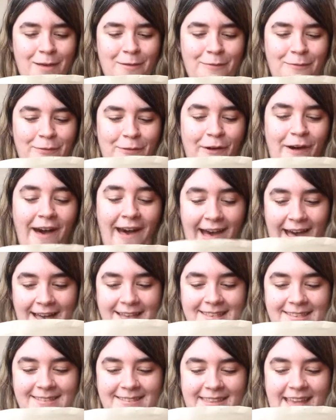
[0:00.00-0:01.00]
for
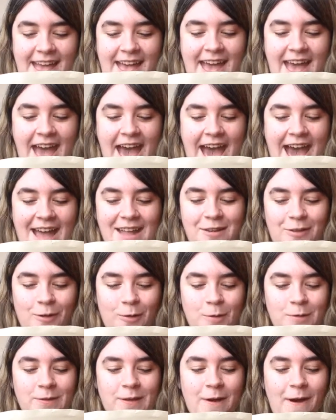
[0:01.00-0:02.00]
us, and
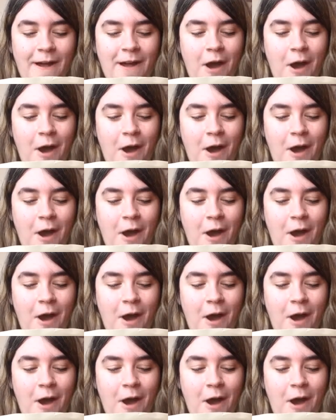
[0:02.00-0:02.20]
also I